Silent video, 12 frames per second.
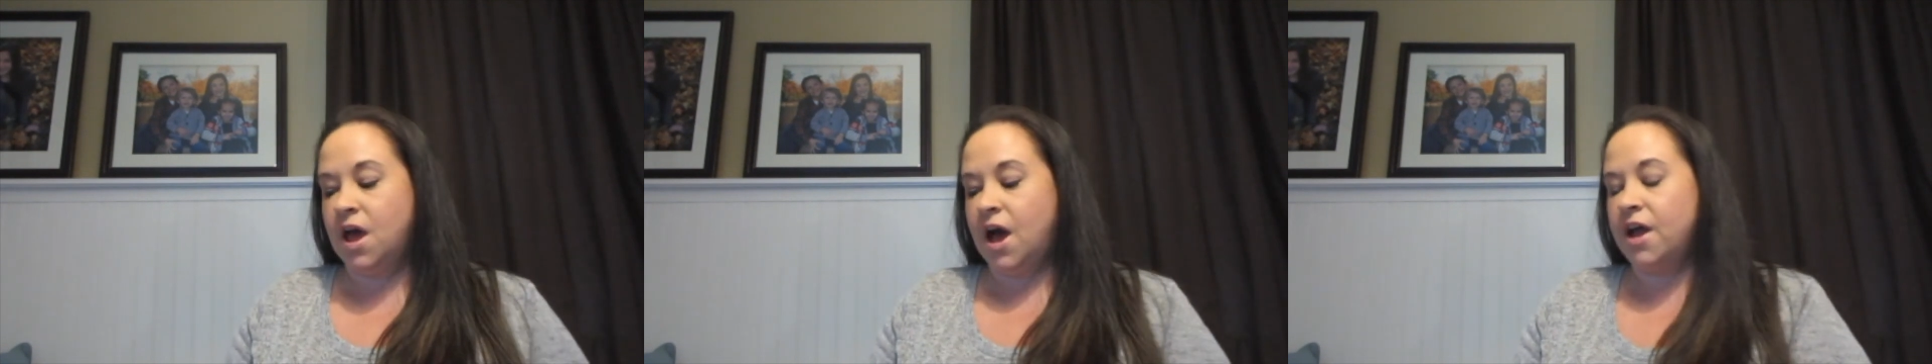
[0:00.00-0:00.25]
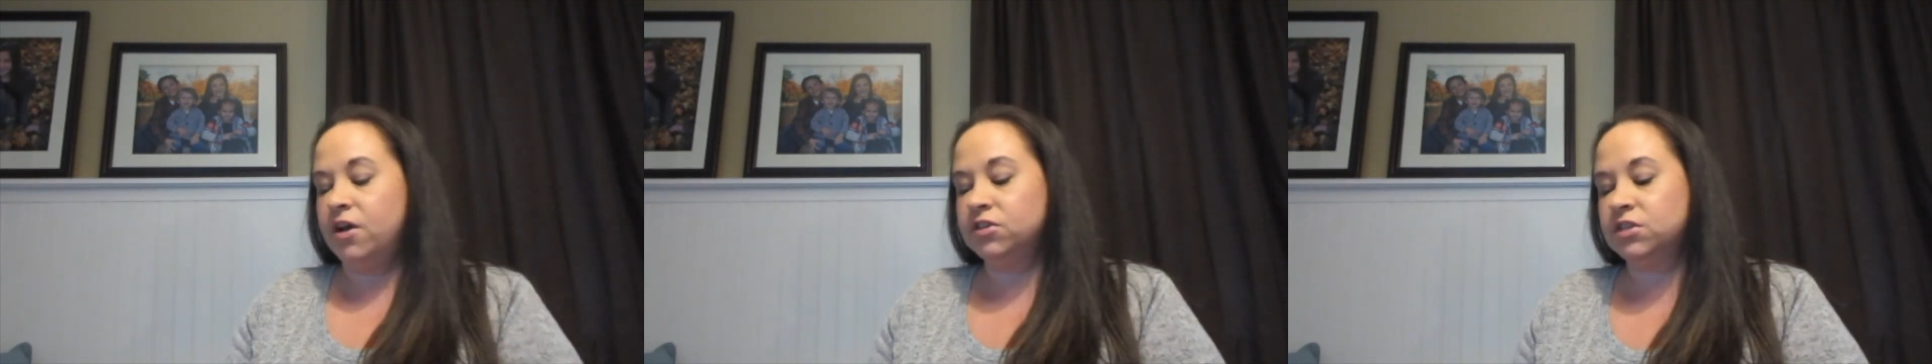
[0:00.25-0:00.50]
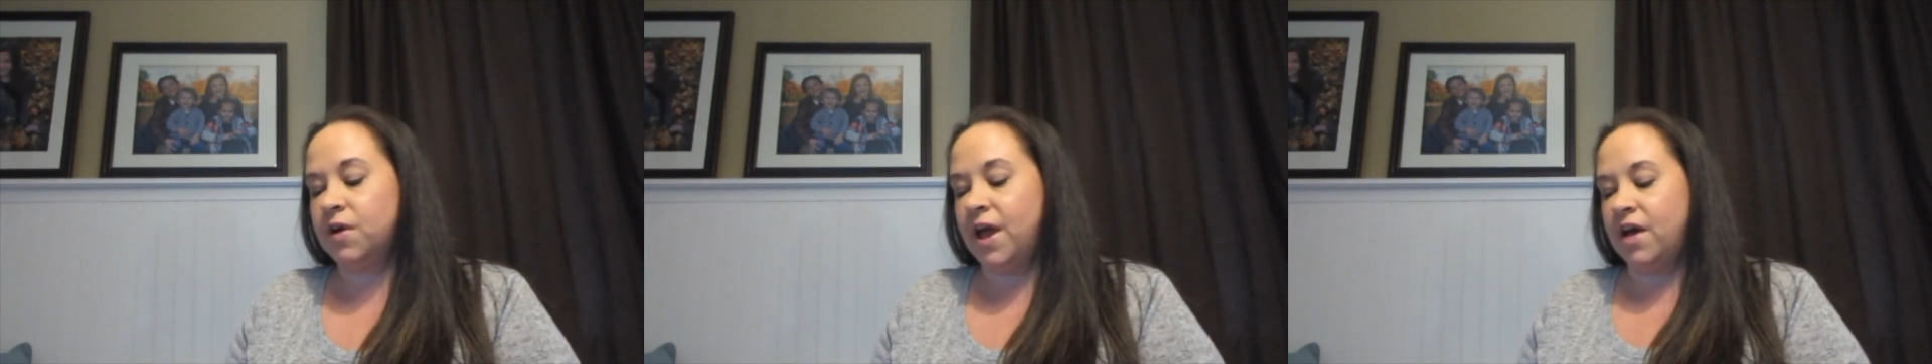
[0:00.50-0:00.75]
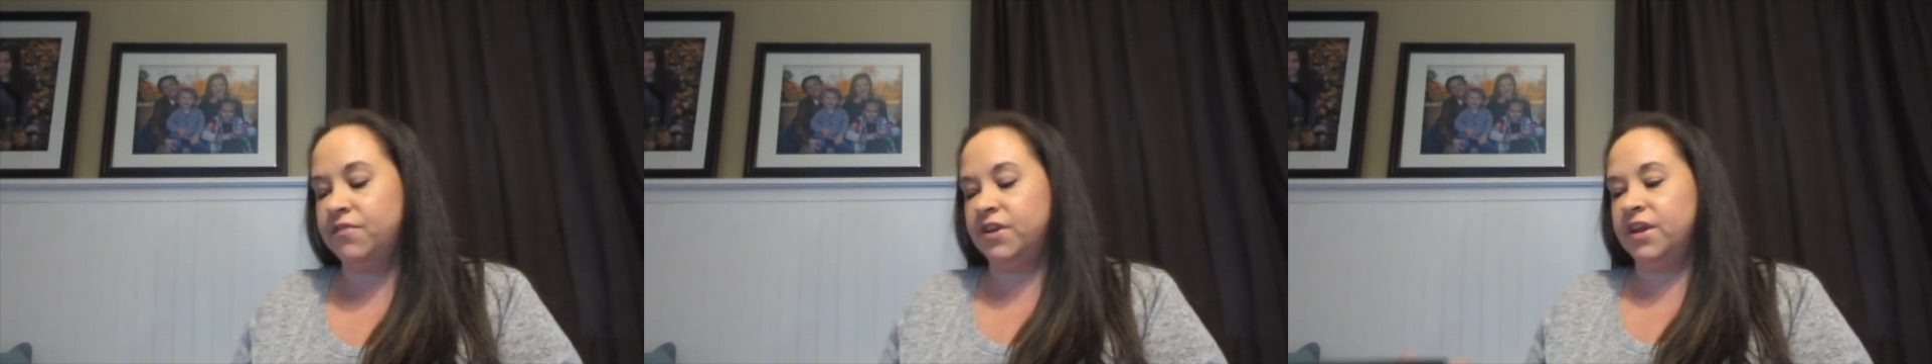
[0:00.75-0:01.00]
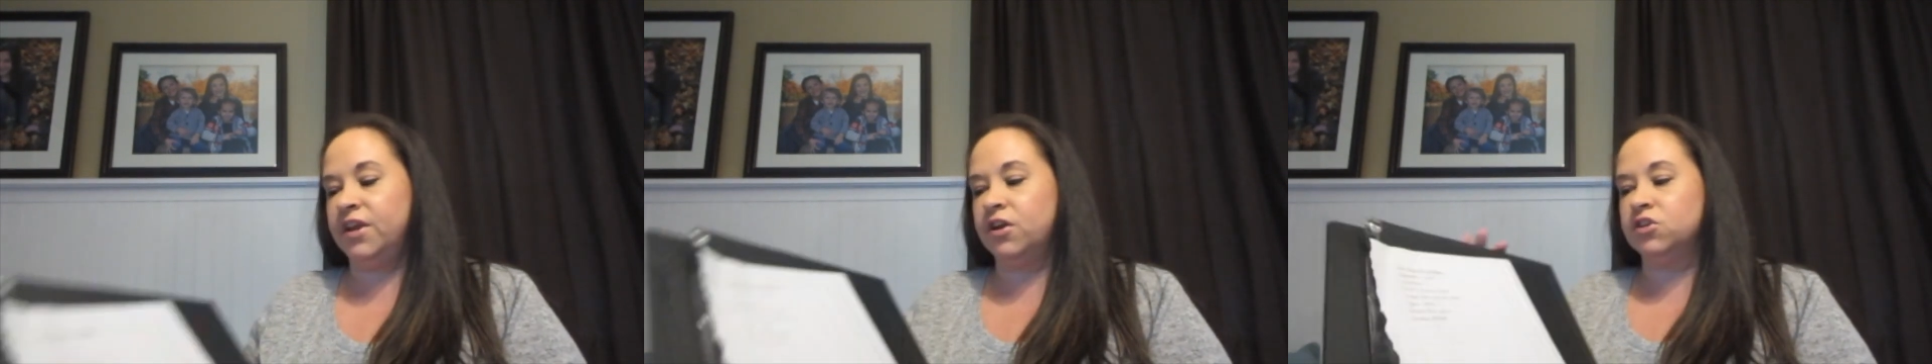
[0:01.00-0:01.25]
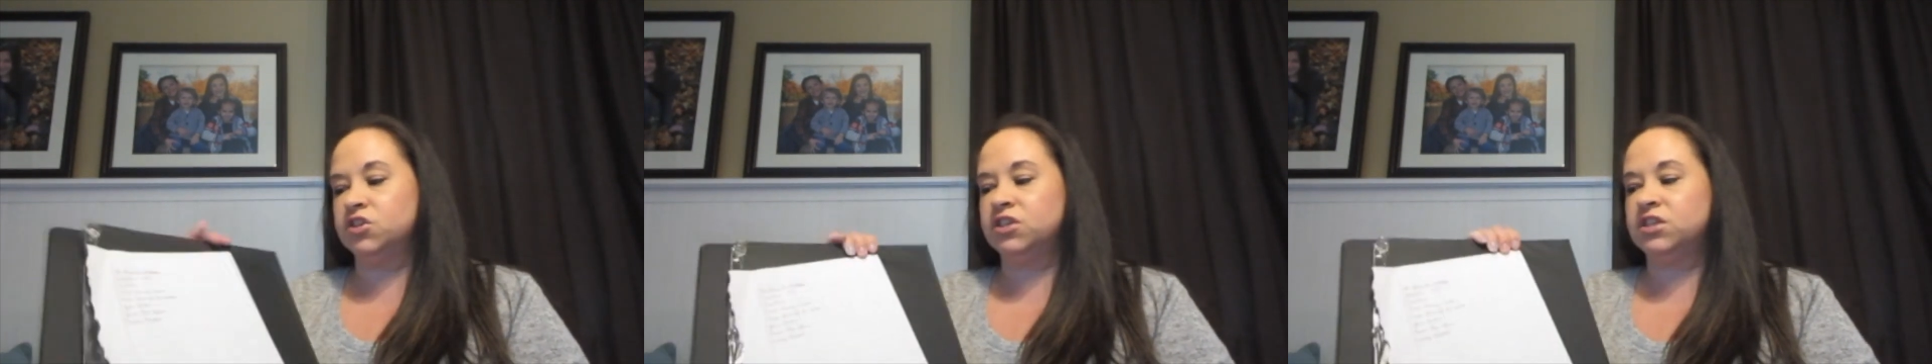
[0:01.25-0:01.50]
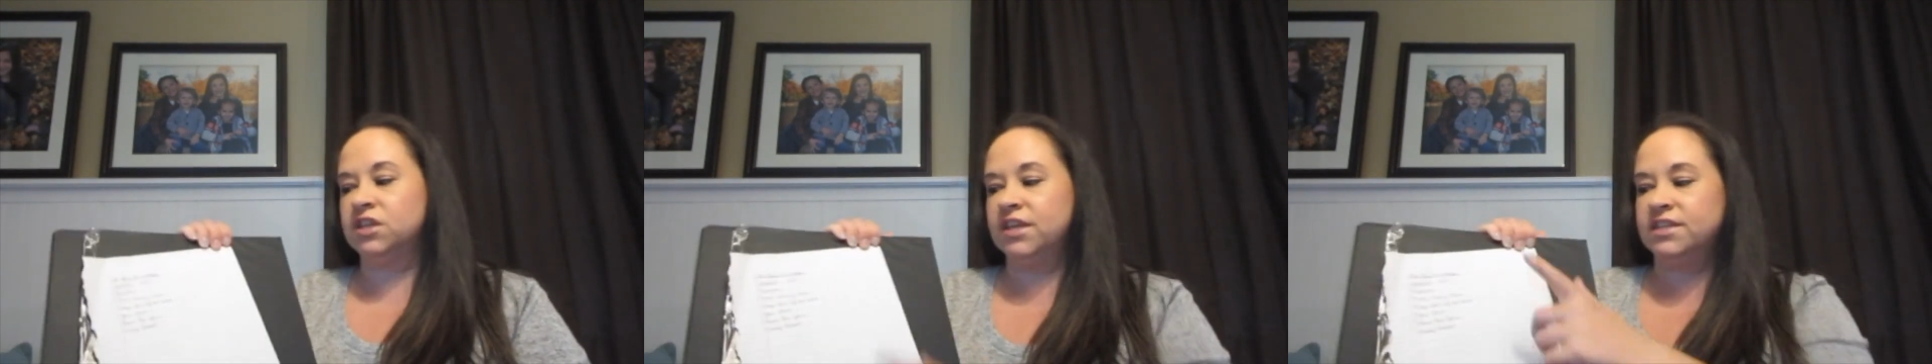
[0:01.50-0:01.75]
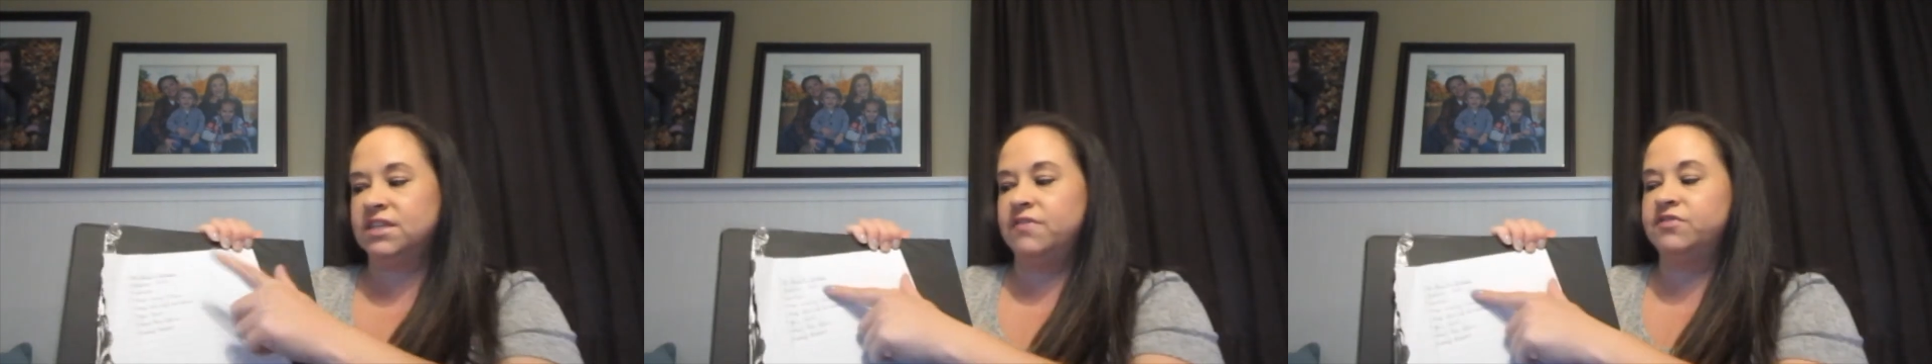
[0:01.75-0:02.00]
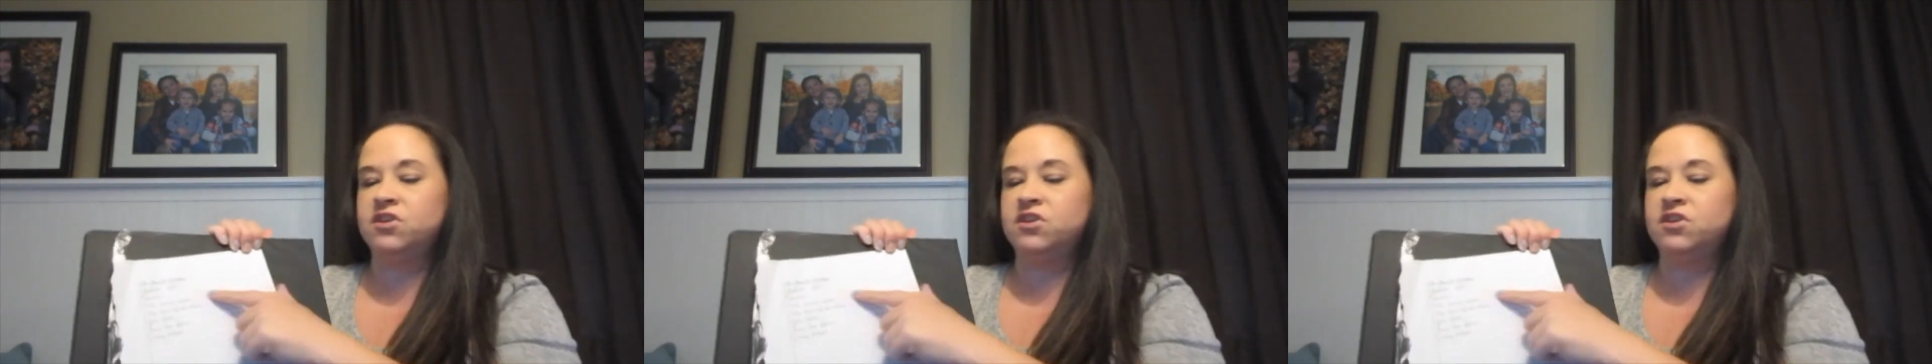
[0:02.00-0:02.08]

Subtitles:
I also have in here just a list I've